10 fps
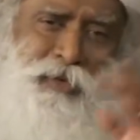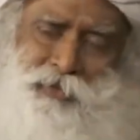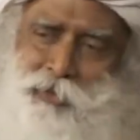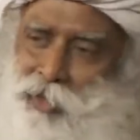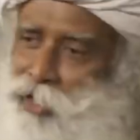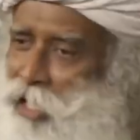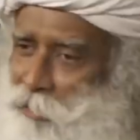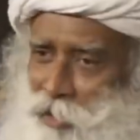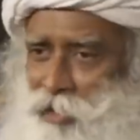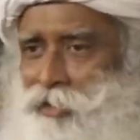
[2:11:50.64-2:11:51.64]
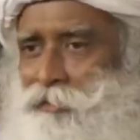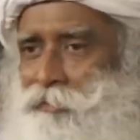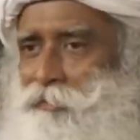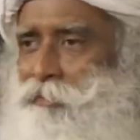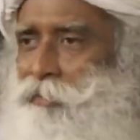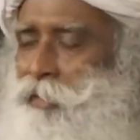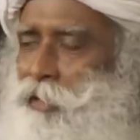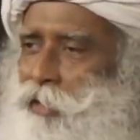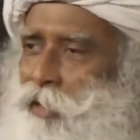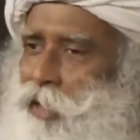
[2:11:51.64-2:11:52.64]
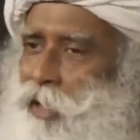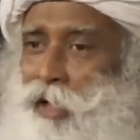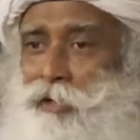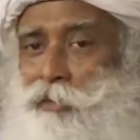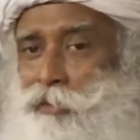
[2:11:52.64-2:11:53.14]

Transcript: of the world I'm in. I don't